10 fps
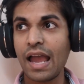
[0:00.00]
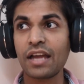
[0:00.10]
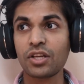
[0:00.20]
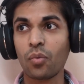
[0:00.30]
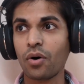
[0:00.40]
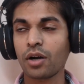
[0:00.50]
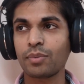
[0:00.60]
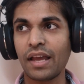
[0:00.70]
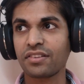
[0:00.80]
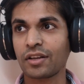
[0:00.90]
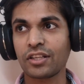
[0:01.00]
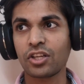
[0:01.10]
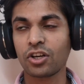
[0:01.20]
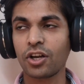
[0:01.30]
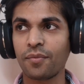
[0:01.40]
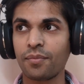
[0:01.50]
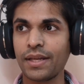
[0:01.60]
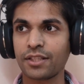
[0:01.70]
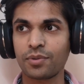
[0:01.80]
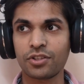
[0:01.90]
In your workplace, again, you're not going to
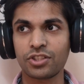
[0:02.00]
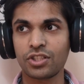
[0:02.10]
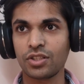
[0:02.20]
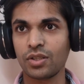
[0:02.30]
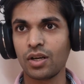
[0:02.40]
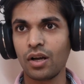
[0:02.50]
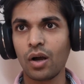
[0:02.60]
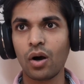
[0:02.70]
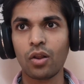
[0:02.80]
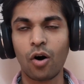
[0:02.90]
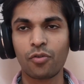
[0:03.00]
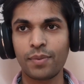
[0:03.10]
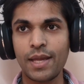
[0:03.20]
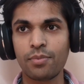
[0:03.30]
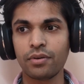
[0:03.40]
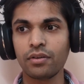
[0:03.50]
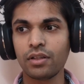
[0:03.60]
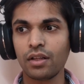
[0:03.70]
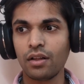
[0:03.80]
be exposed to a lot of people,